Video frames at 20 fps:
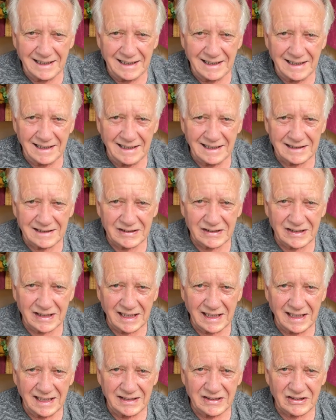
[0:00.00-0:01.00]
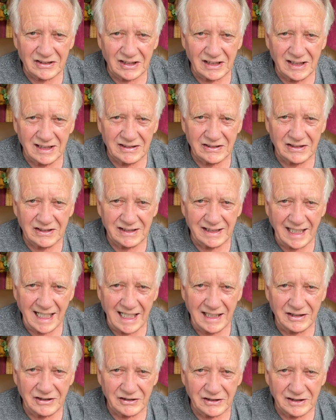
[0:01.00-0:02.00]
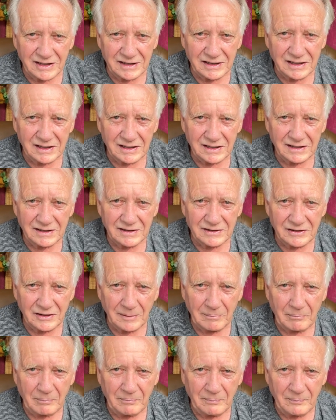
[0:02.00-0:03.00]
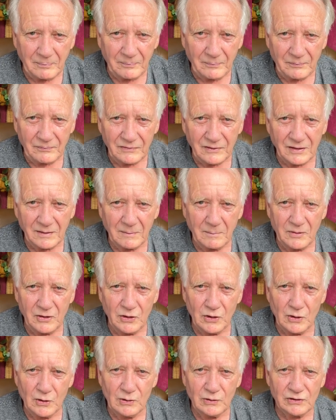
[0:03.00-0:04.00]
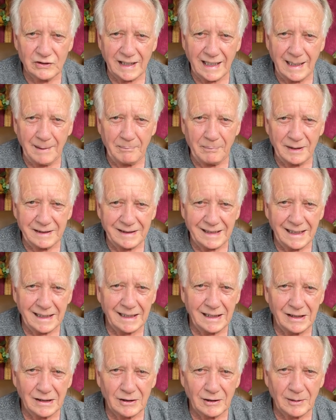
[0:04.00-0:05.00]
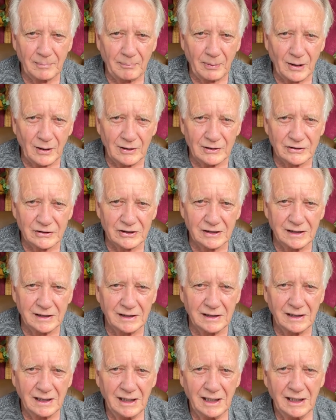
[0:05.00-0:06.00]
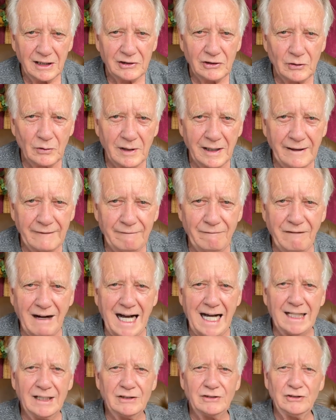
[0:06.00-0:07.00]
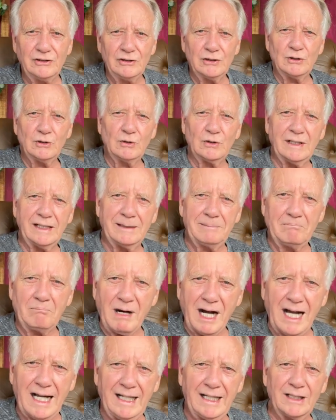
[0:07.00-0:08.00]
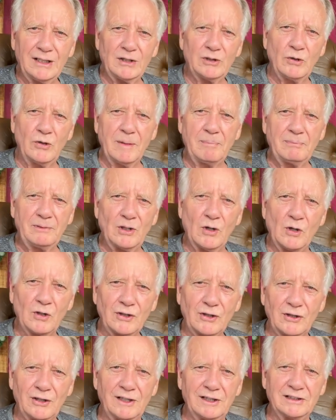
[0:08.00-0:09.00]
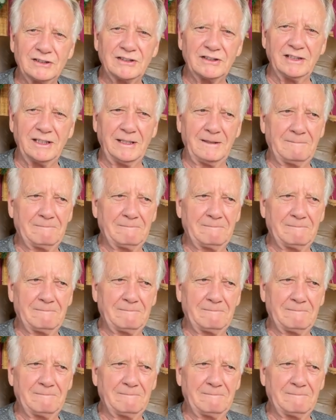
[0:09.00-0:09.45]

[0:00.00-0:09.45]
it's a solicitation to use a particular person to advise you in buying cryptocurrency.